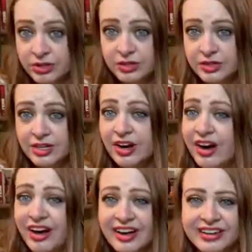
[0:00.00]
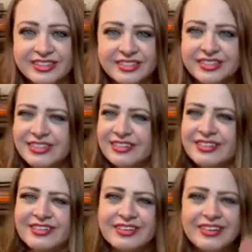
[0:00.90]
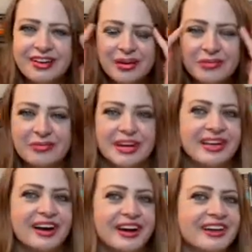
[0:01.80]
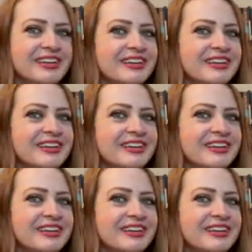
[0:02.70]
God. Oh my God.